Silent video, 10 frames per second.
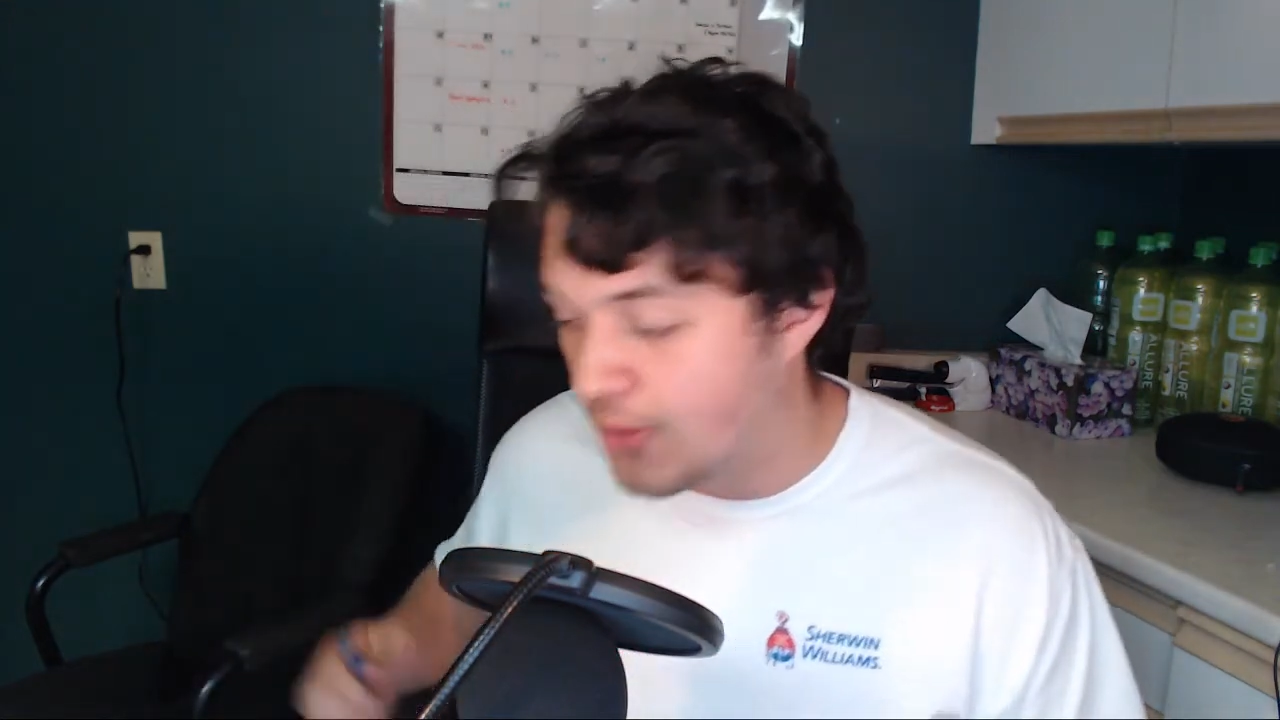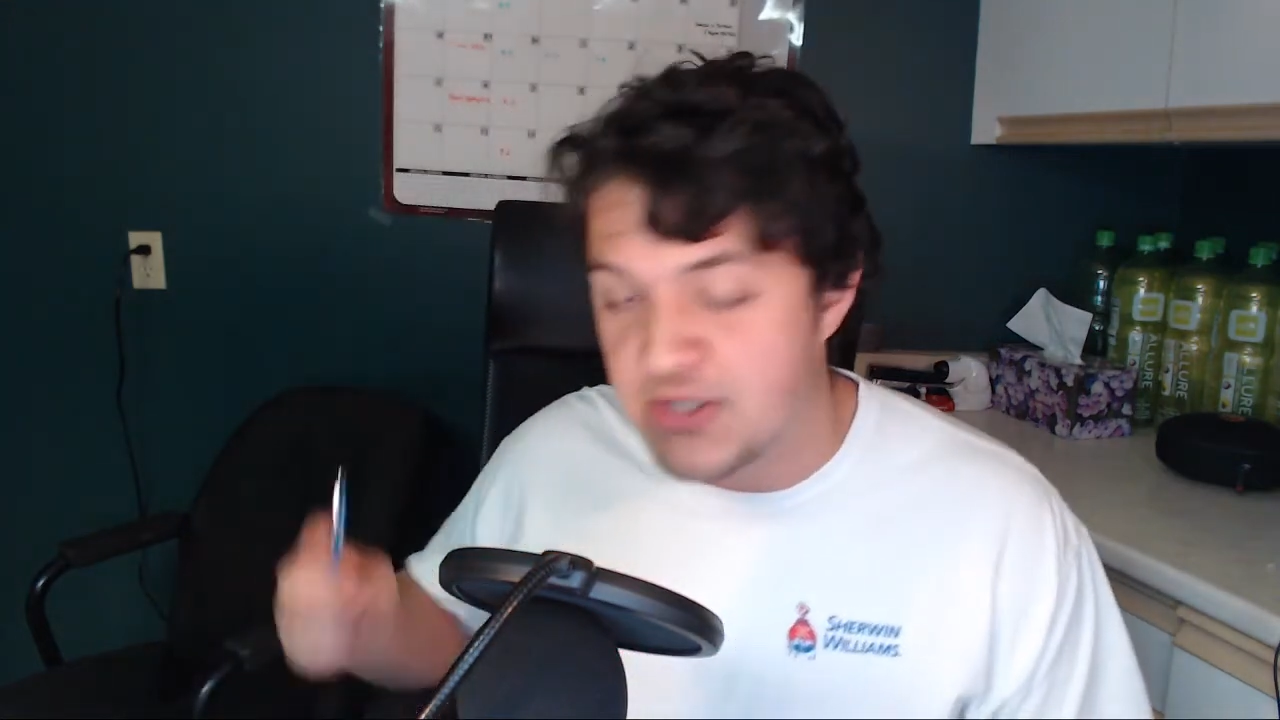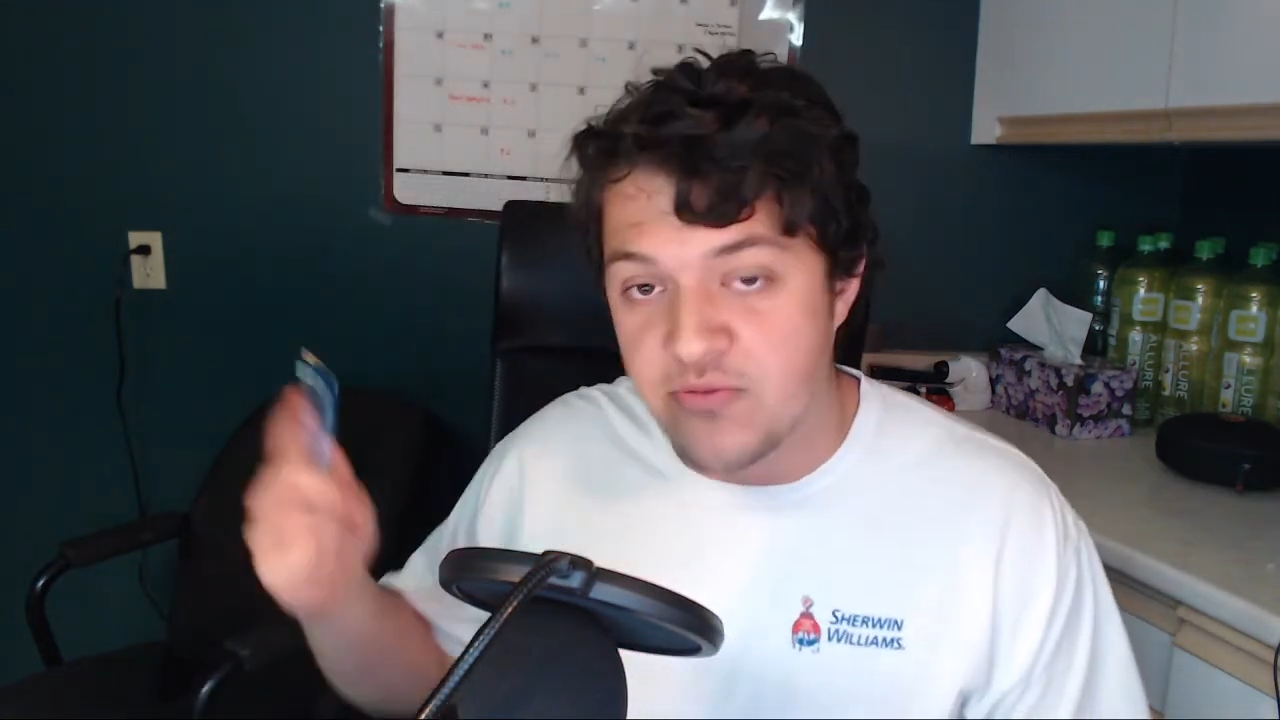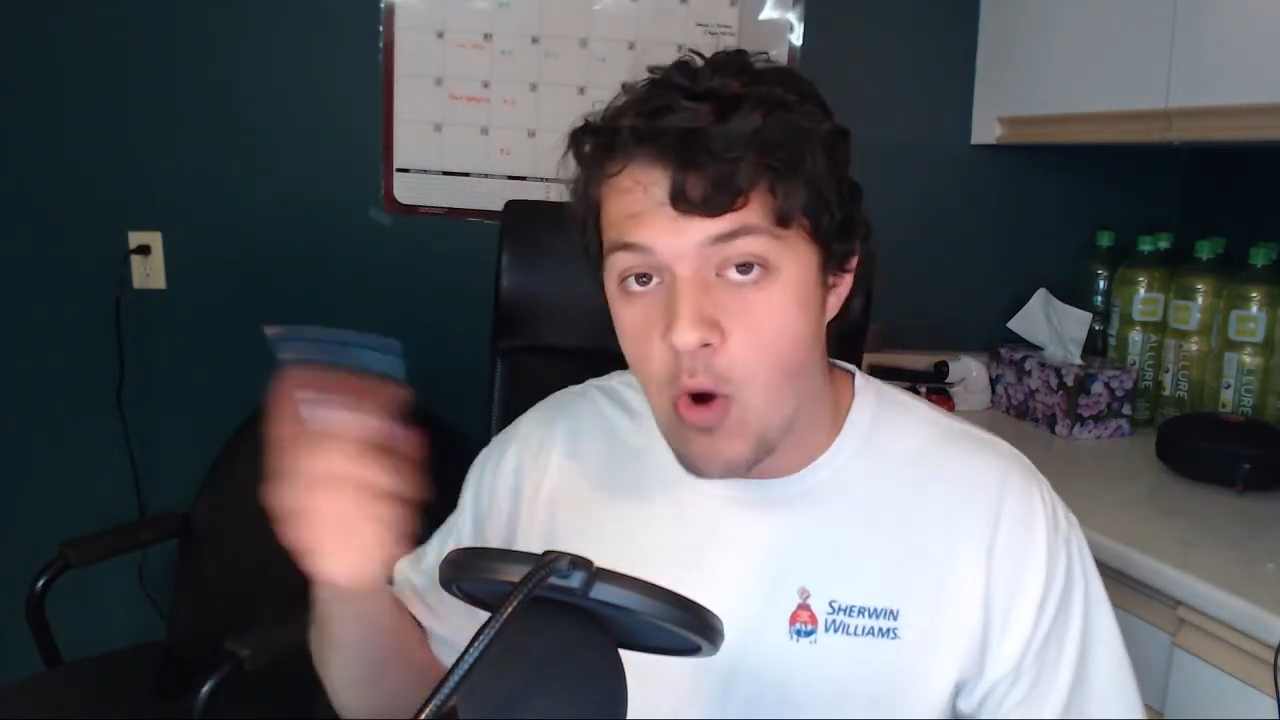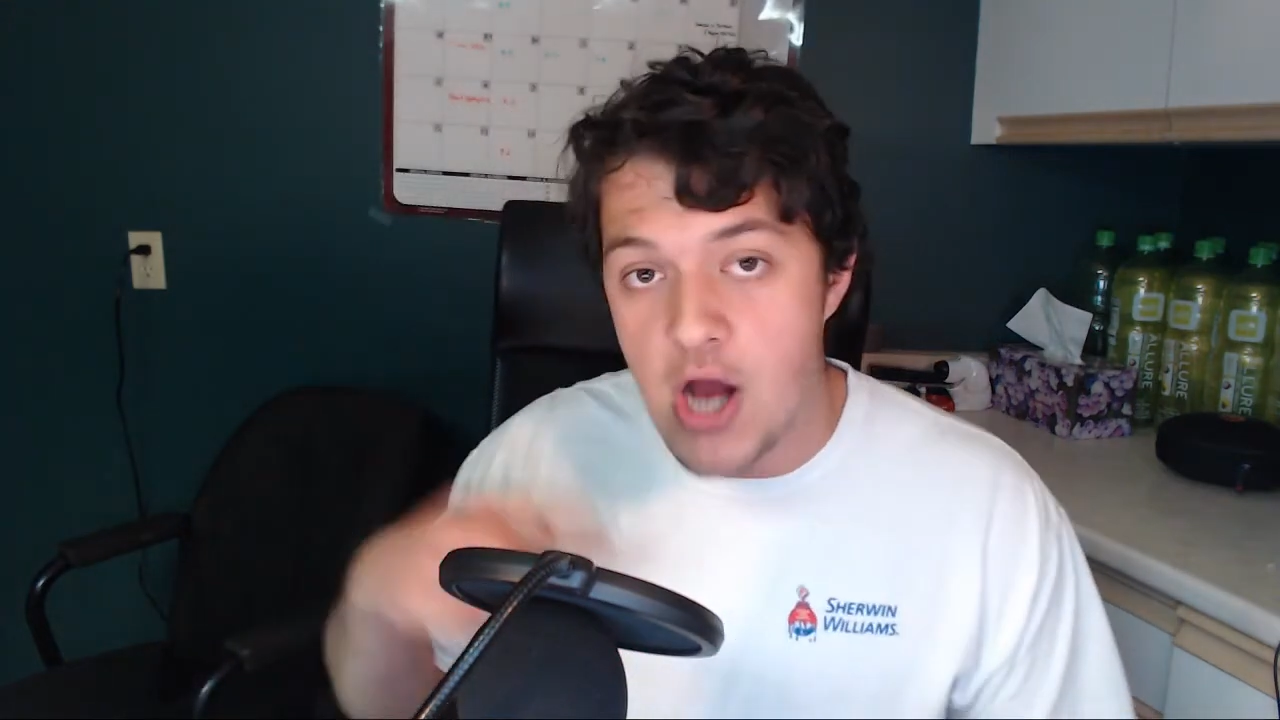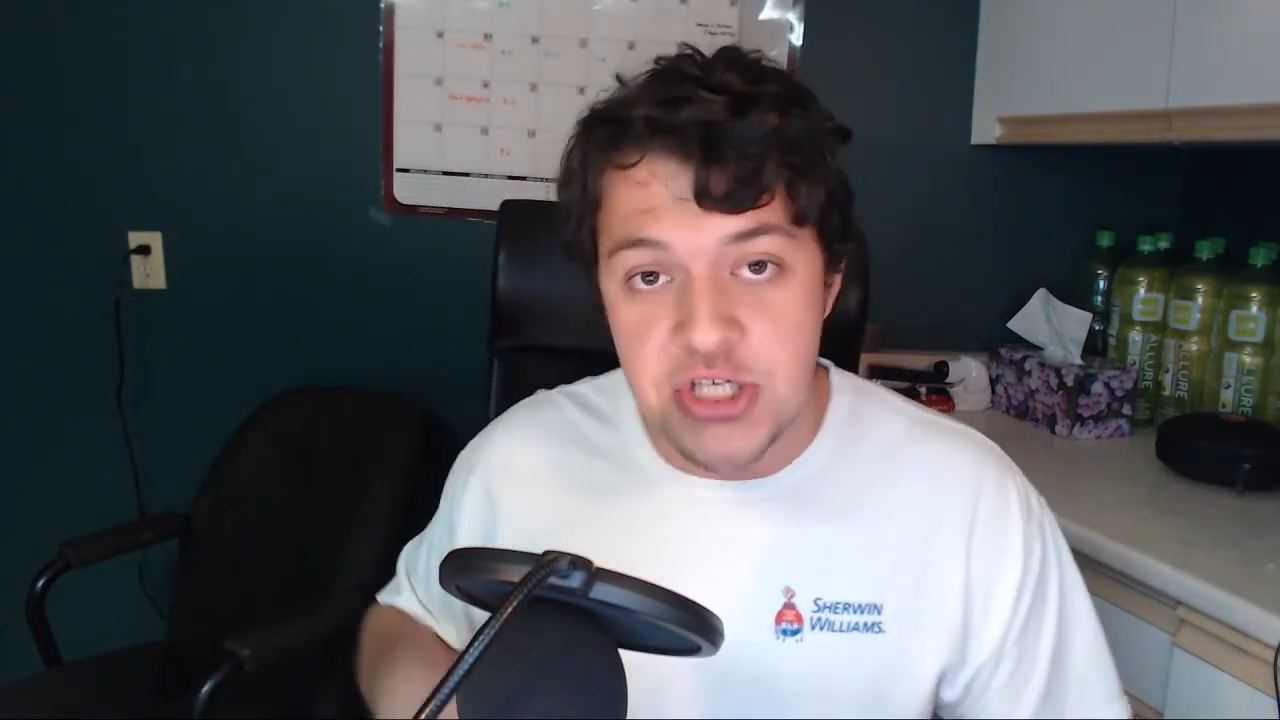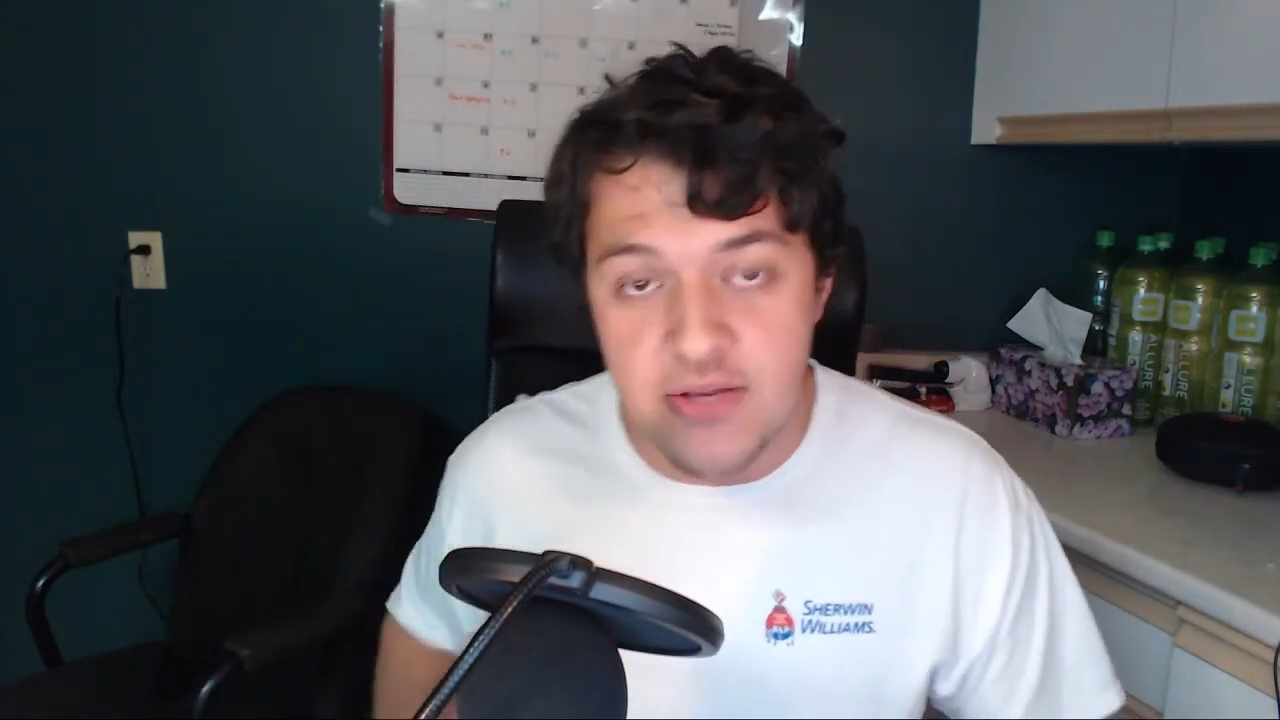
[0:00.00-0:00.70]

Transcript: much for watching.